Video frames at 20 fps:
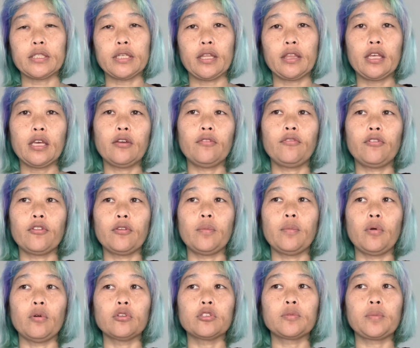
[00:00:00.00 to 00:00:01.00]
I think for the
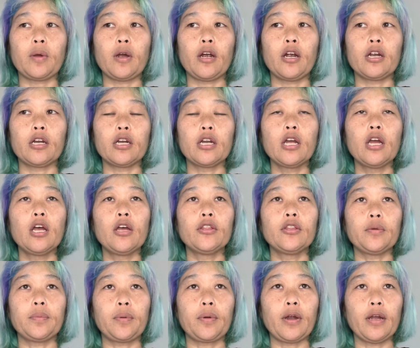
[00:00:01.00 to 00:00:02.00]
most part,
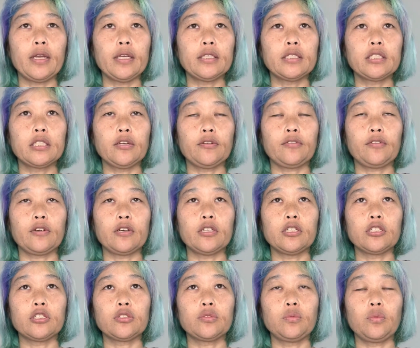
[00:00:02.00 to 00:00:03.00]
the price
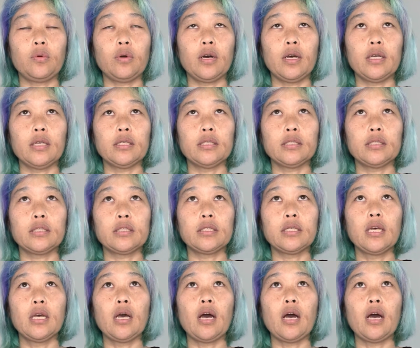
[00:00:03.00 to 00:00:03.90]
difference was